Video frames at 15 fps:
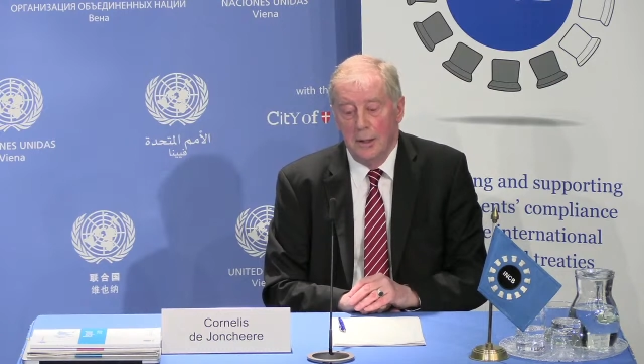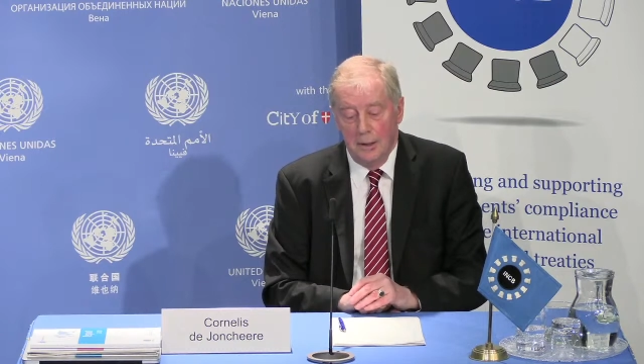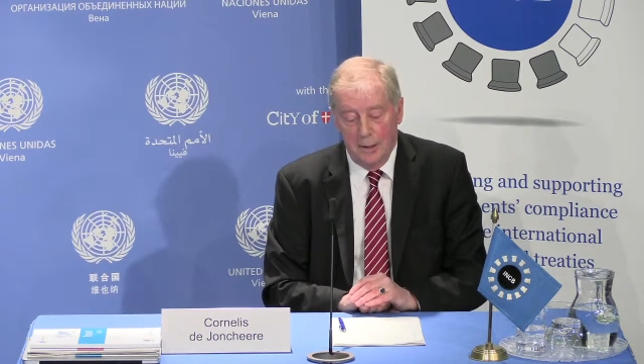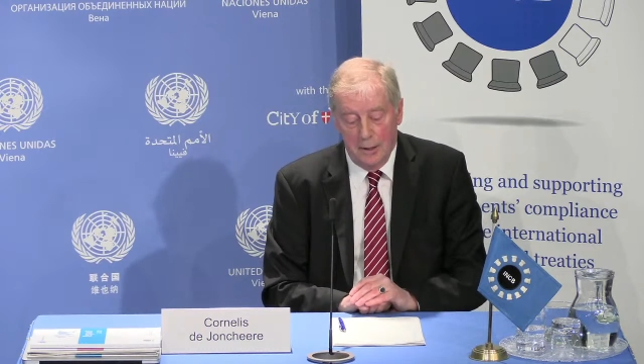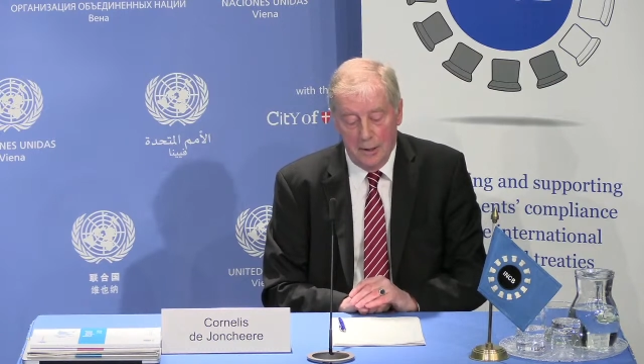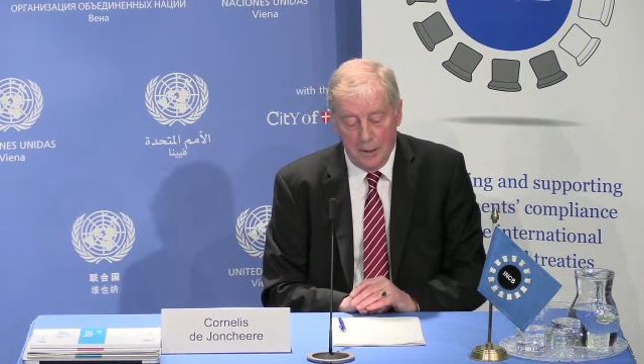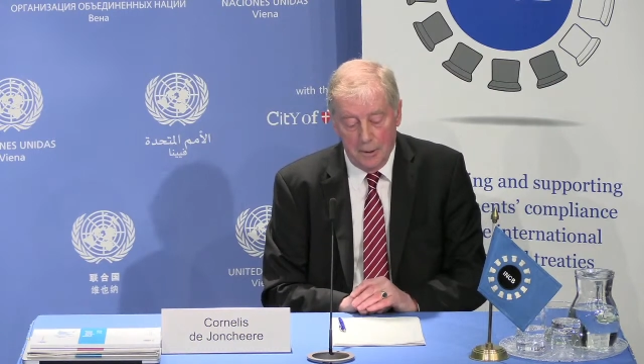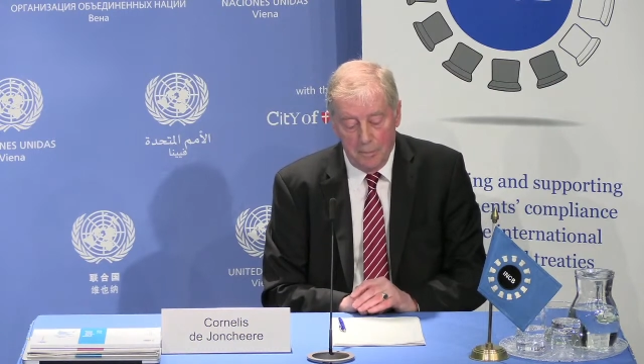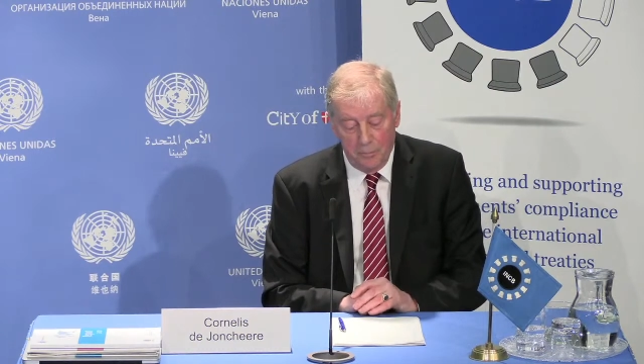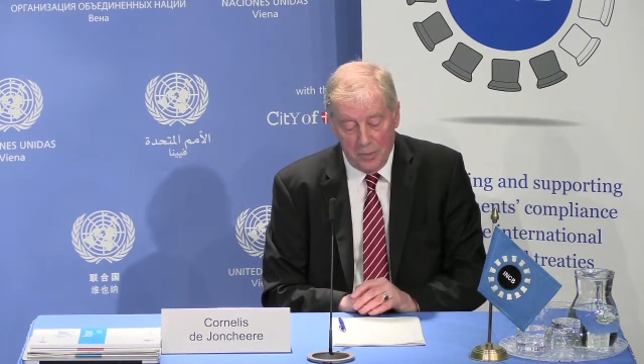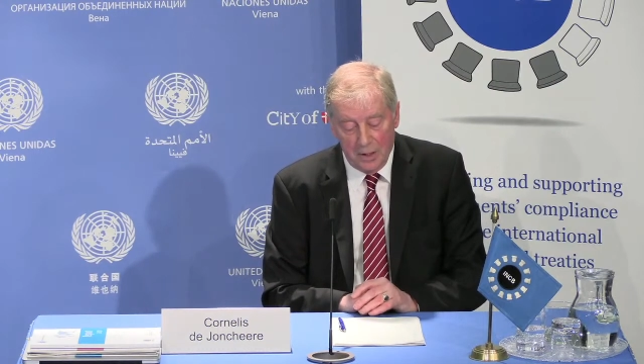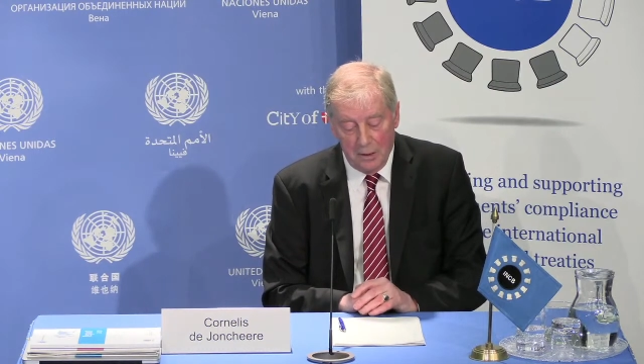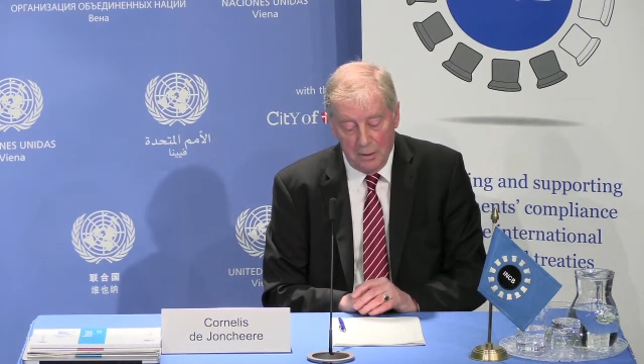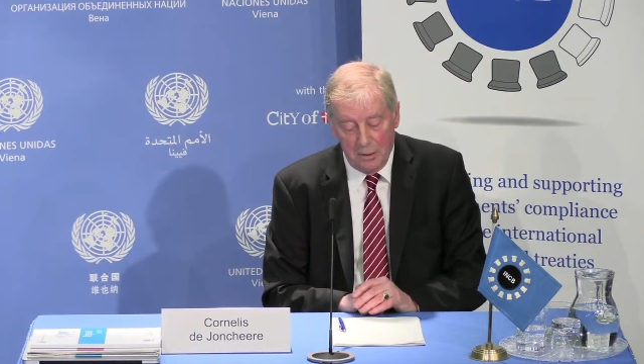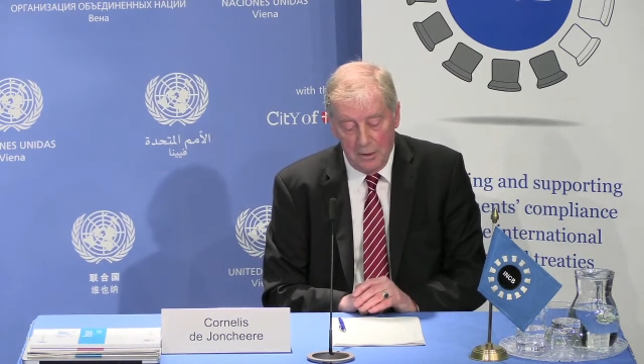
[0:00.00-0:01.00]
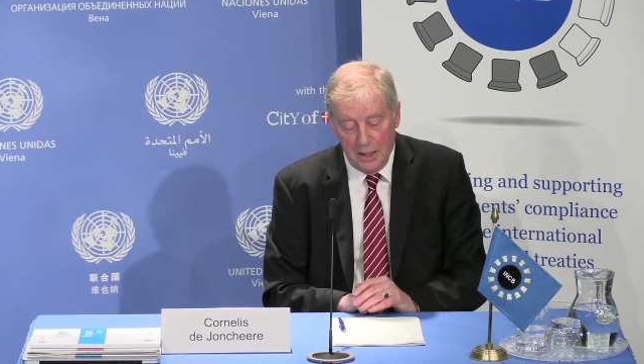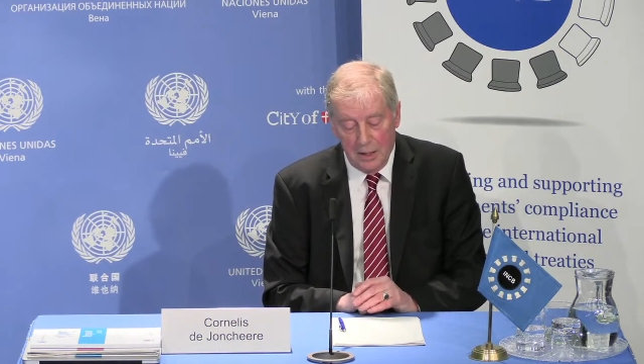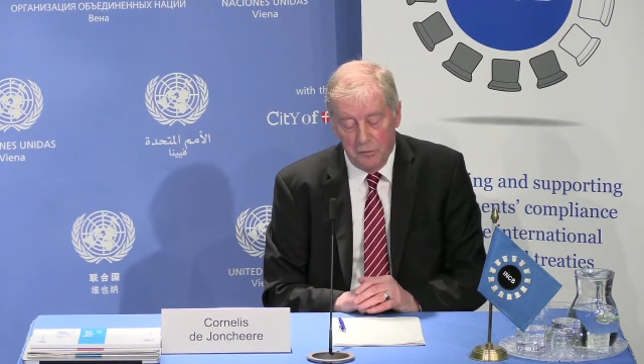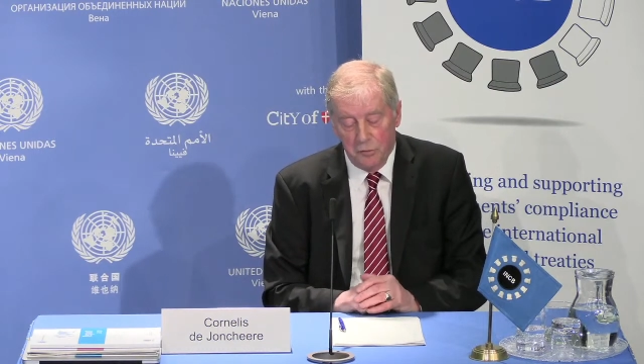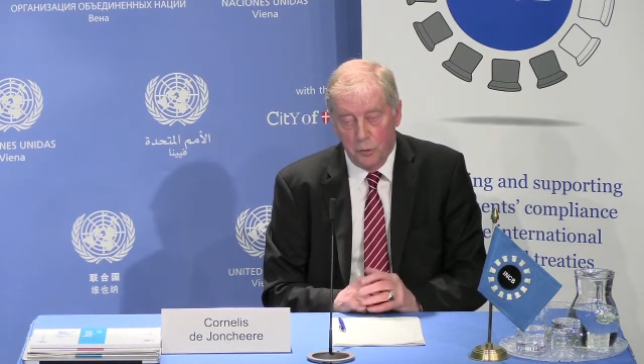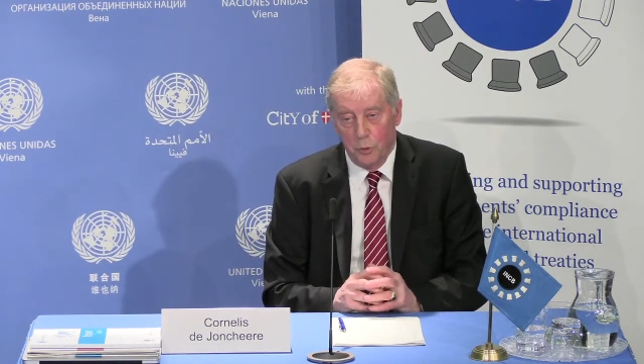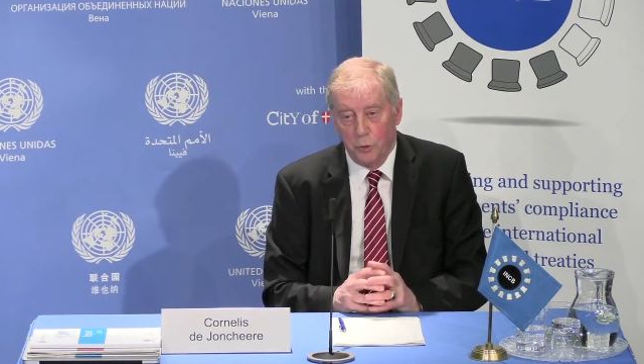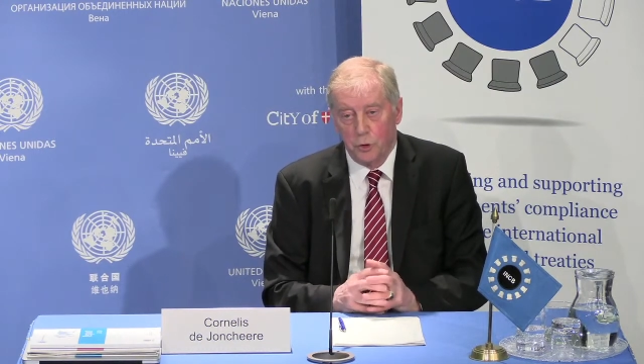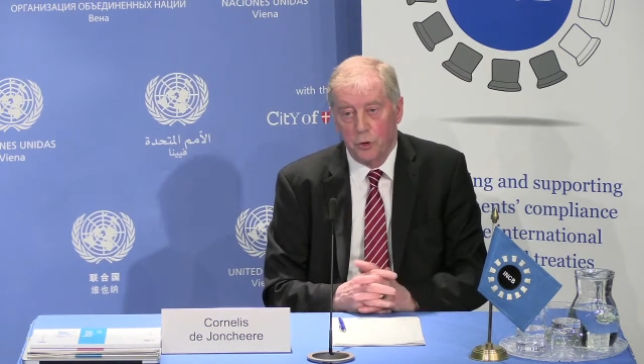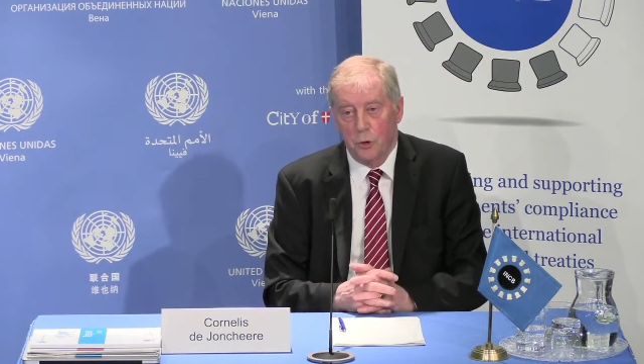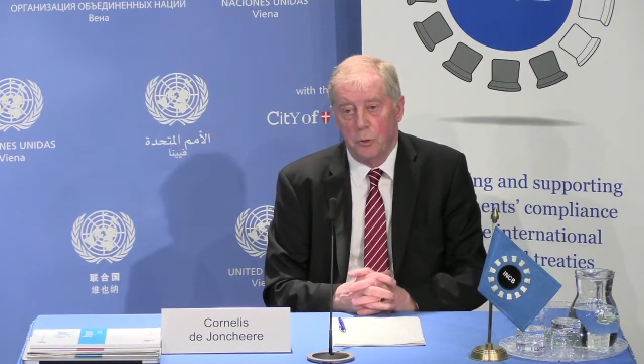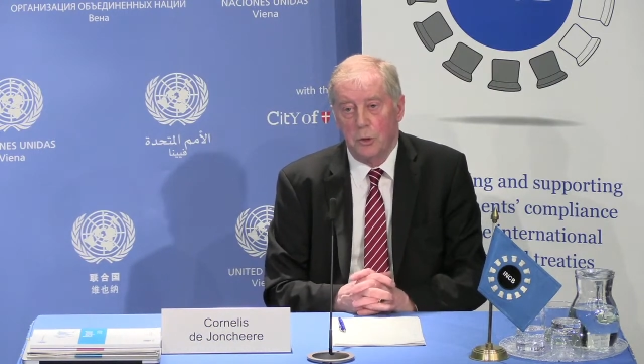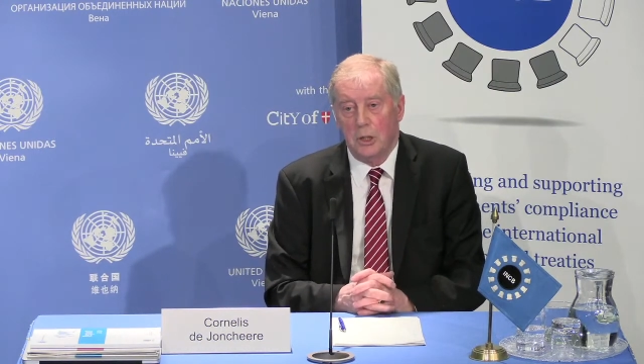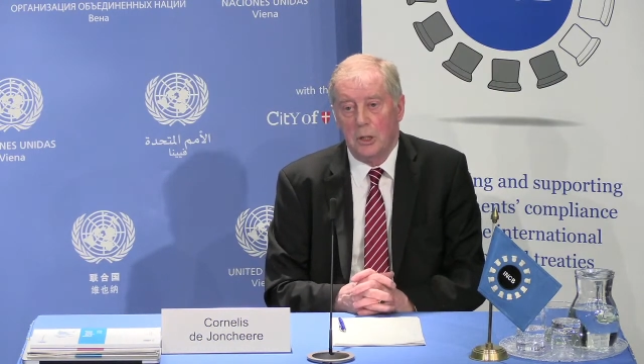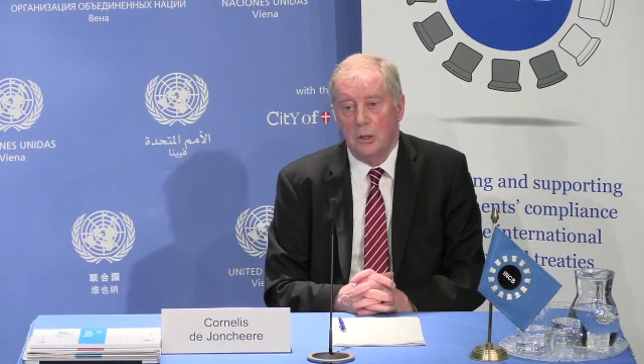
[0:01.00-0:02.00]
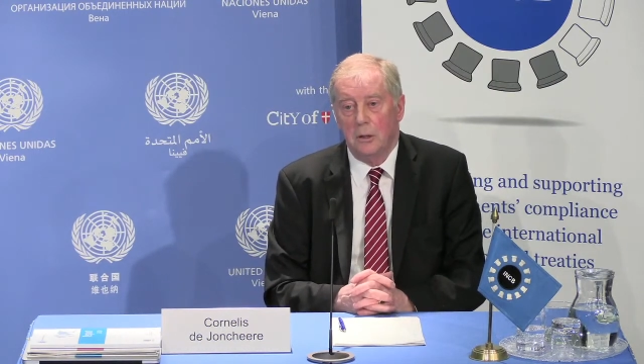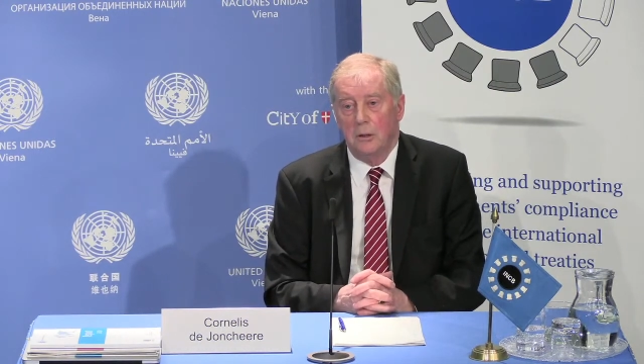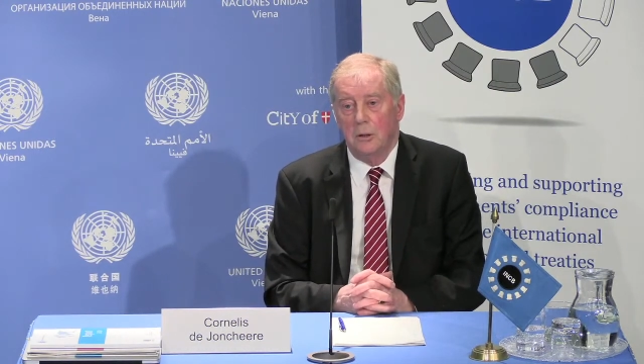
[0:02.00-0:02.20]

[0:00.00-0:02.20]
Um, therefore, also the,